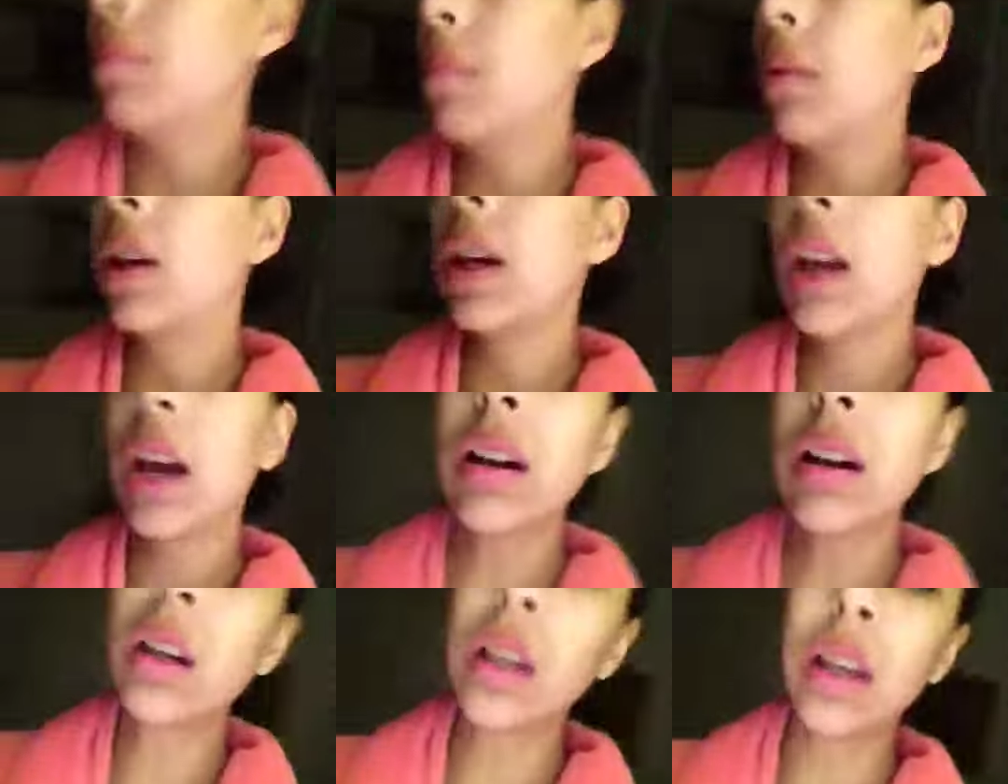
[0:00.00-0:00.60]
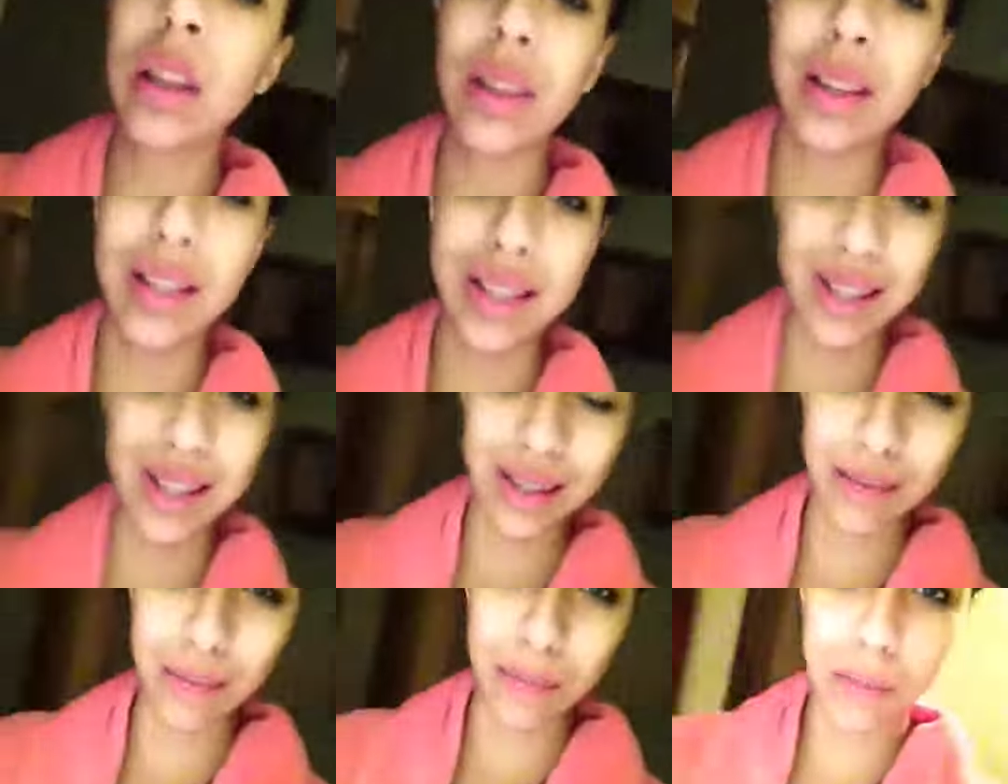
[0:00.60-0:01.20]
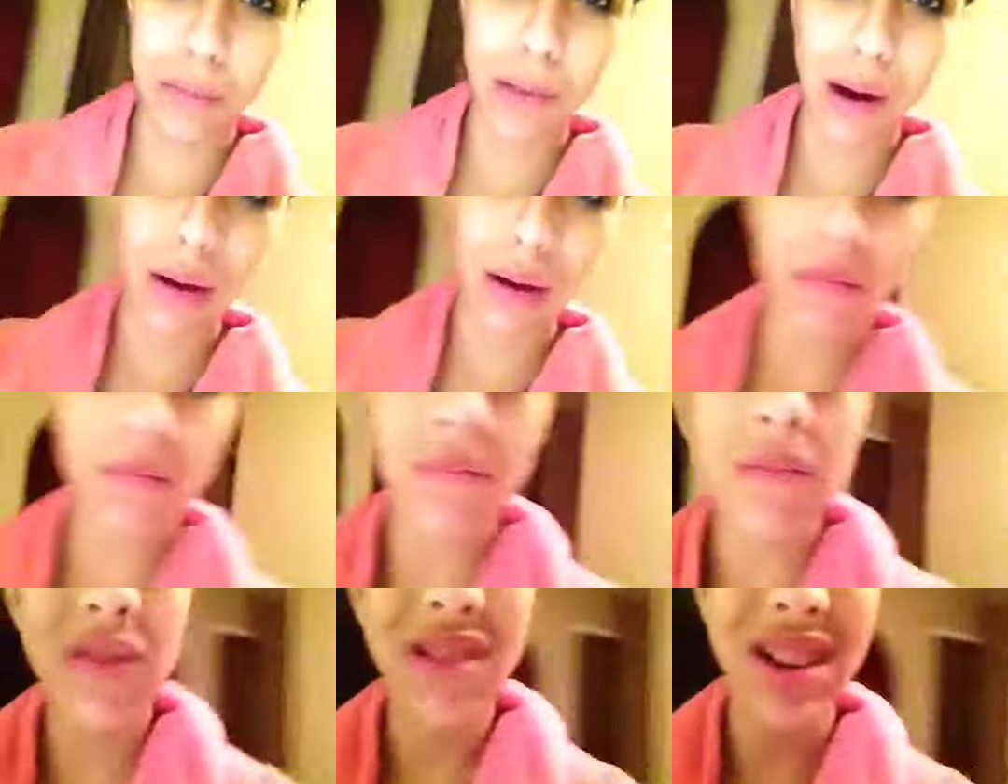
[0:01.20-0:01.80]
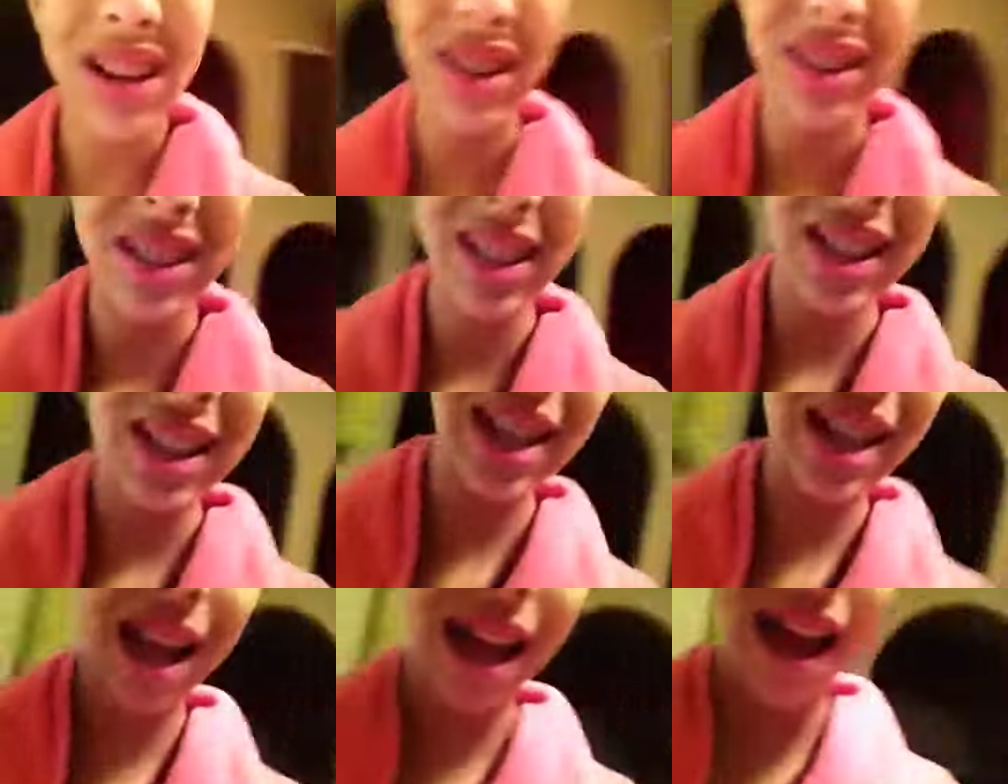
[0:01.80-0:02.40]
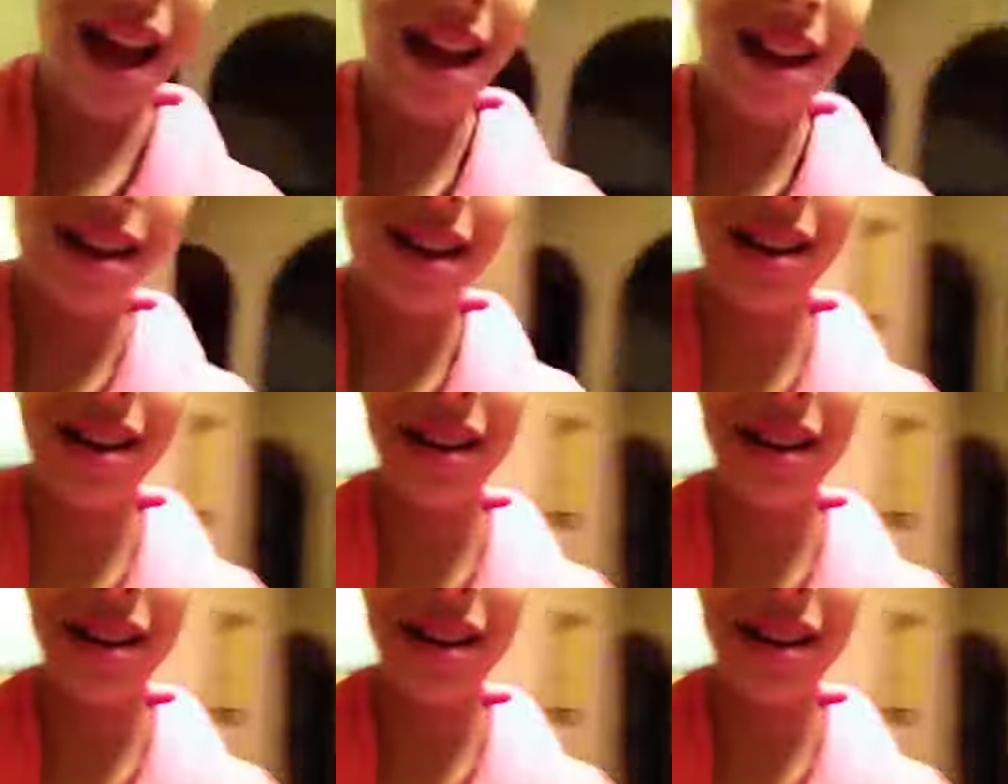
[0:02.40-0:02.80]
Look how cute this is. My mom found it at